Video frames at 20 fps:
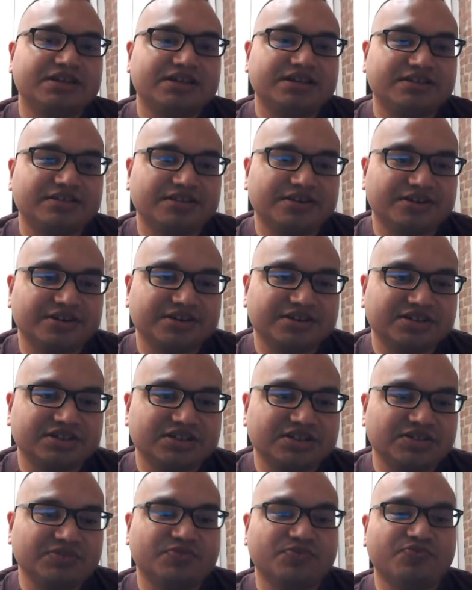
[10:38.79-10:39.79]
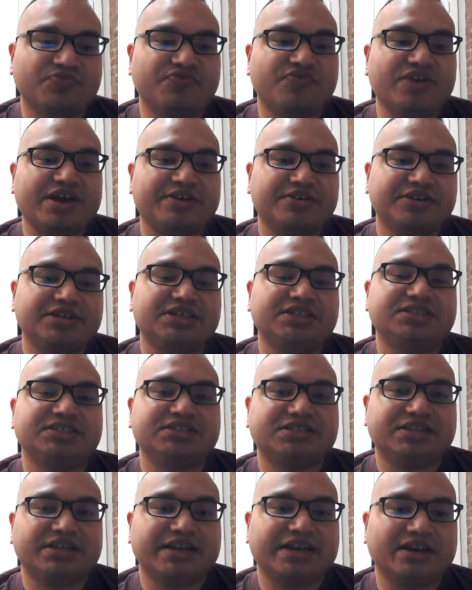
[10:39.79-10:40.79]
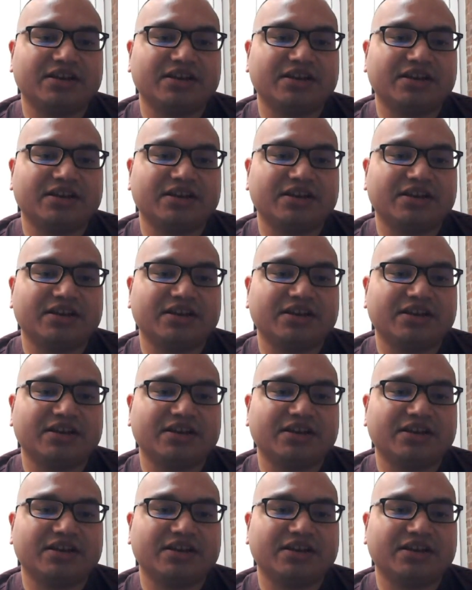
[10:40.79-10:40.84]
They're very easy to get